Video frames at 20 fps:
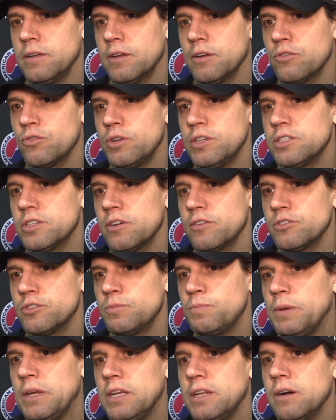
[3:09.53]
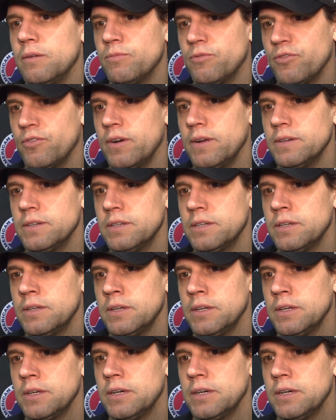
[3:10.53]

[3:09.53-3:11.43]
increase our speed up front,